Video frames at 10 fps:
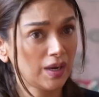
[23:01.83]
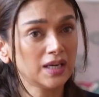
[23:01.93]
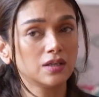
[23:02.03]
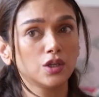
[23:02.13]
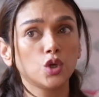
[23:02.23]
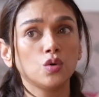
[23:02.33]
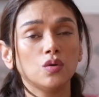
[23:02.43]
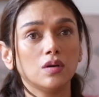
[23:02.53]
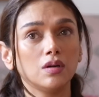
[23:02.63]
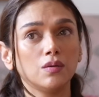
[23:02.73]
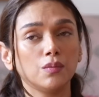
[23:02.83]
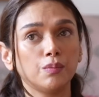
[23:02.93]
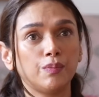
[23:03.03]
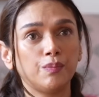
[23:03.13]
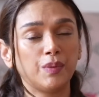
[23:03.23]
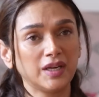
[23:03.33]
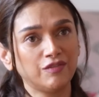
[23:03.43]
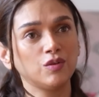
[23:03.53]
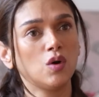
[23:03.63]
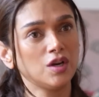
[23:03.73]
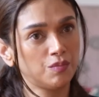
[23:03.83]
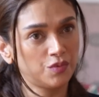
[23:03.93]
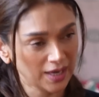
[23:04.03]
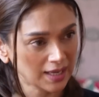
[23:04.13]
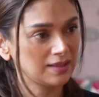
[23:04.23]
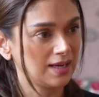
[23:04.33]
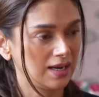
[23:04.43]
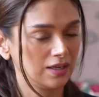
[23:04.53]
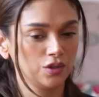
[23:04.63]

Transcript: But you, but if you want to break that,